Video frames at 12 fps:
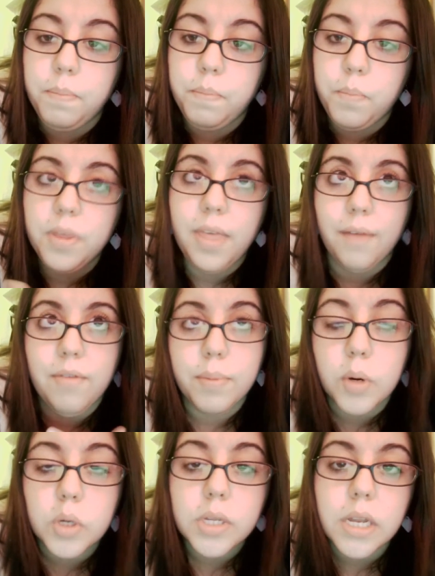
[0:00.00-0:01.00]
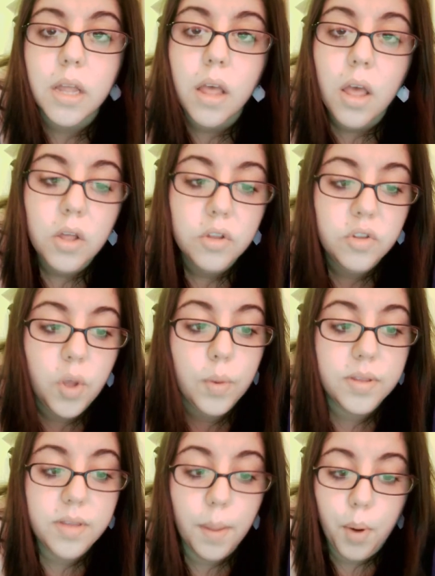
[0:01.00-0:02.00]
with every person. So
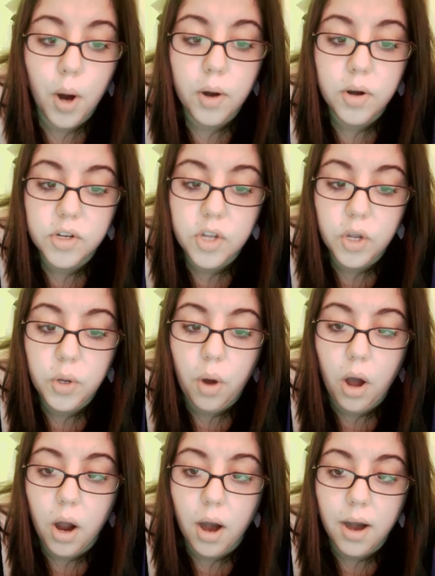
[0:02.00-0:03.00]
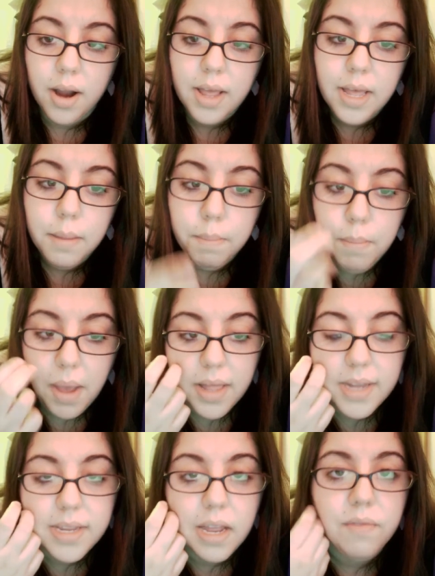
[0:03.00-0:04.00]
with some partners who are male
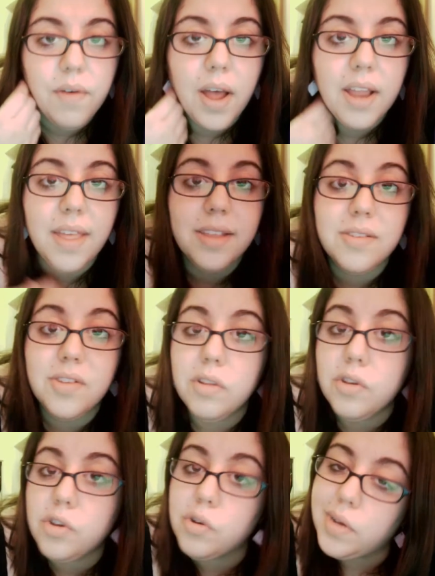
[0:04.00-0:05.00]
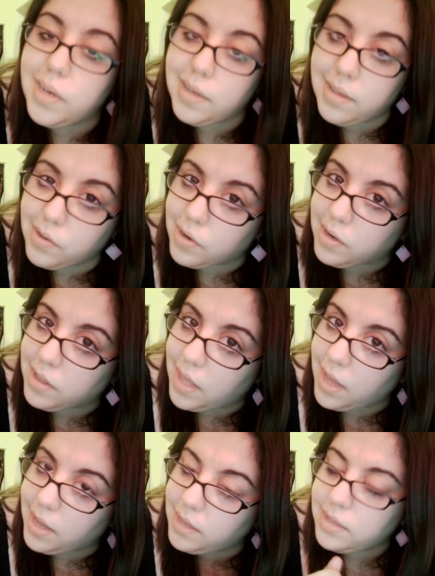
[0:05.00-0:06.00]
identified, they still enjoy certain
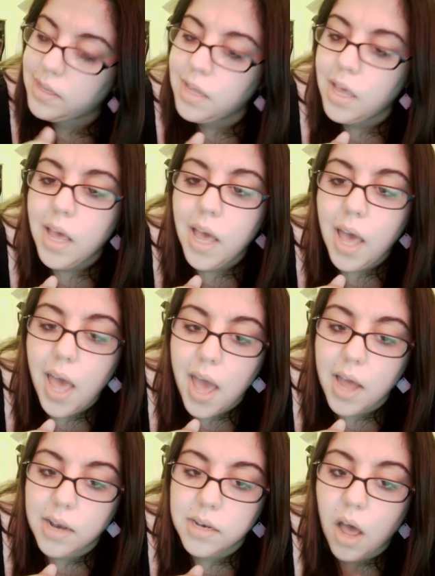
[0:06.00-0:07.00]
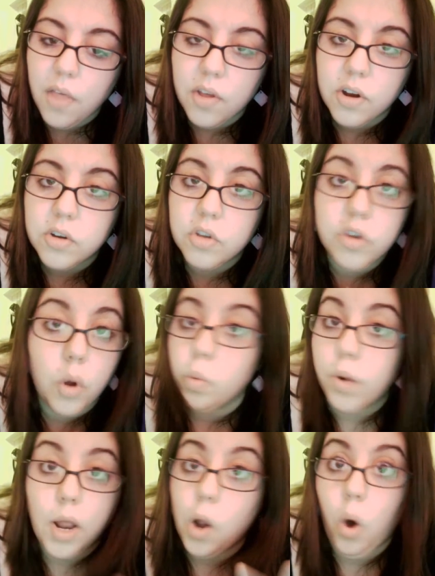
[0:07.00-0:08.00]
things, and others
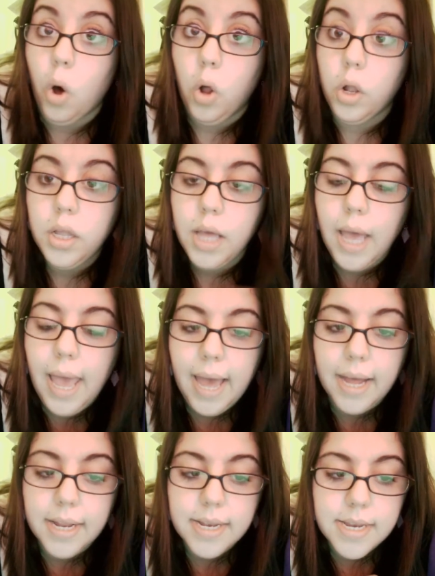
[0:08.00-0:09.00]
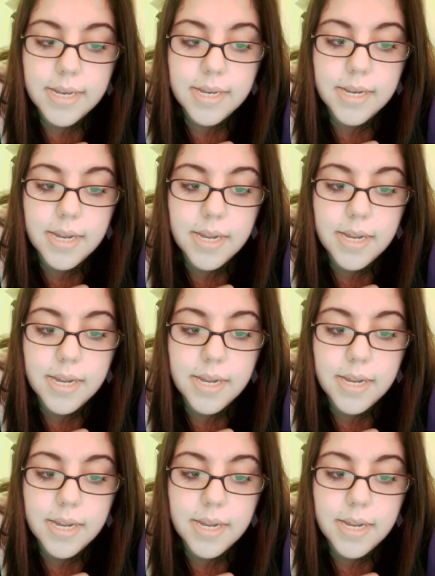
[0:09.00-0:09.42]
don't at all, and